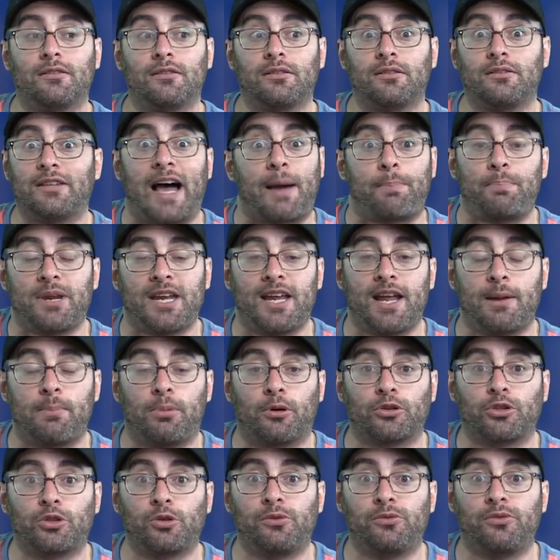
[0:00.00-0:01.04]
not be
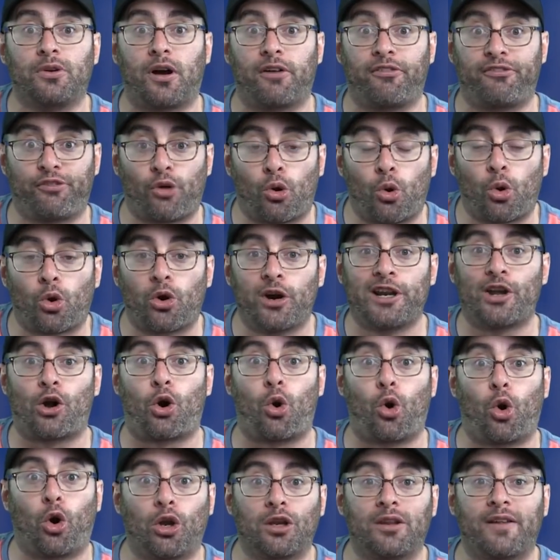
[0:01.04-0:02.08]
able to afford
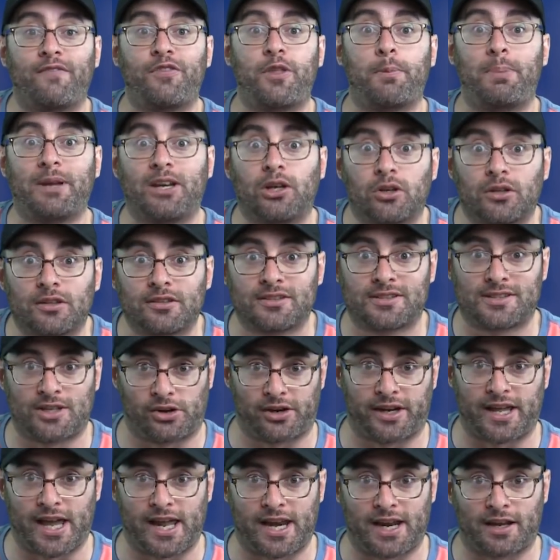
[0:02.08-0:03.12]
all of the bills they're
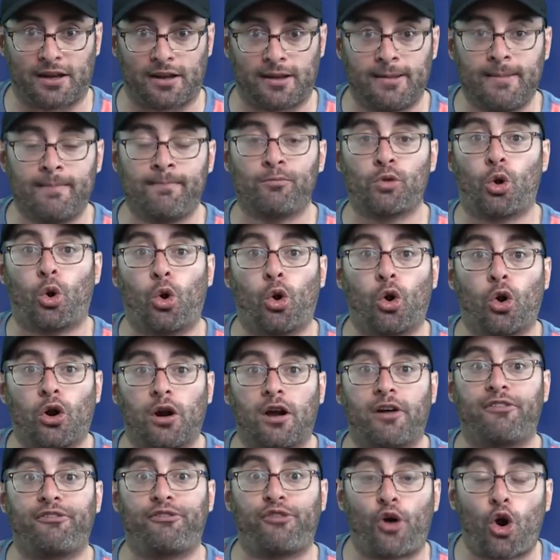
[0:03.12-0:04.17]
getting, or
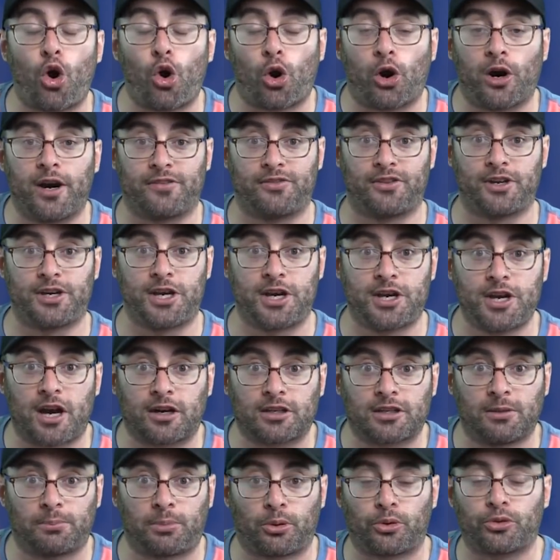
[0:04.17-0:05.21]
afford the
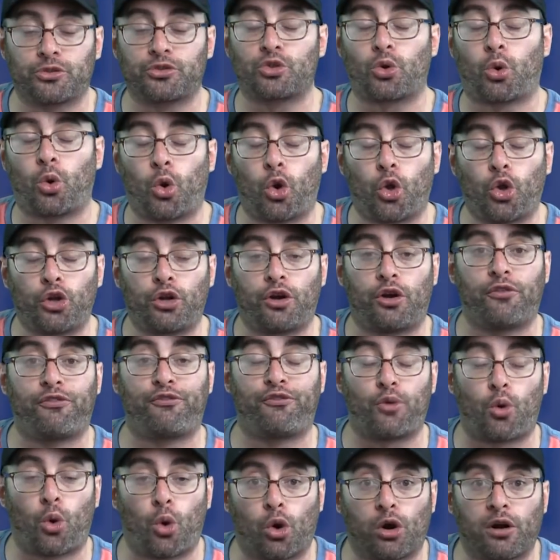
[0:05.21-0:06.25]
deductibles,
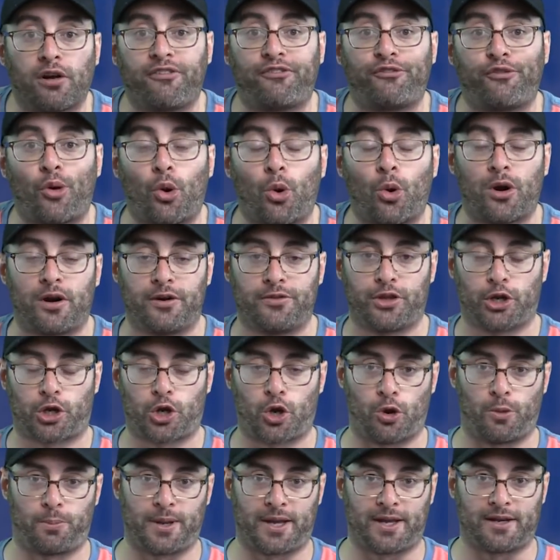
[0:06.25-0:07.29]
or afford the
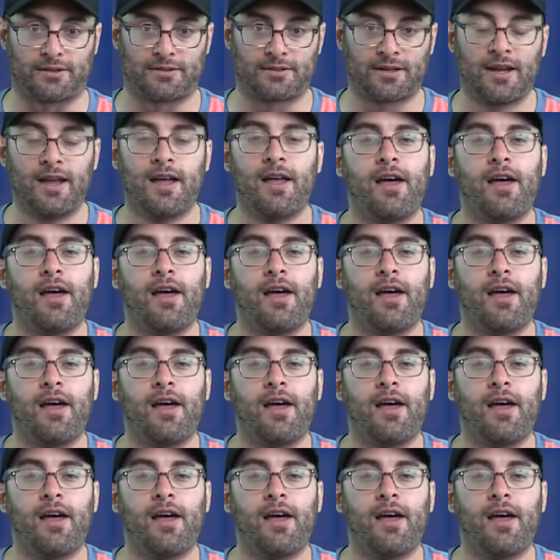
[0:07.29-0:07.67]
copays.